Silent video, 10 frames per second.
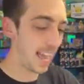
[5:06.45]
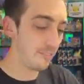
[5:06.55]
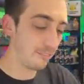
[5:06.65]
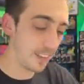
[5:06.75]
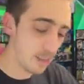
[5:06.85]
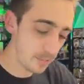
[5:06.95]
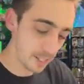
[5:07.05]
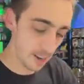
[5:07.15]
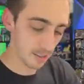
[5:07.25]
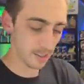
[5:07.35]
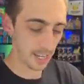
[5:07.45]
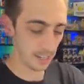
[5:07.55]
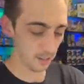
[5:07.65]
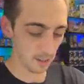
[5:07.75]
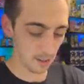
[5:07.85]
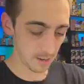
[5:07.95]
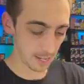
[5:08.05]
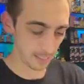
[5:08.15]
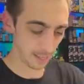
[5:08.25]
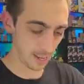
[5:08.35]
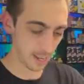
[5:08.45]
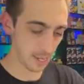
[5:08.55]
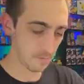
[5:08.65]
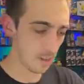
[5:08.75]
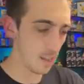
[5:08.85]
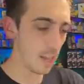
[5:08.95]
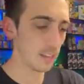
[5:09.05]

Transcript: at Family Dollar in a long time,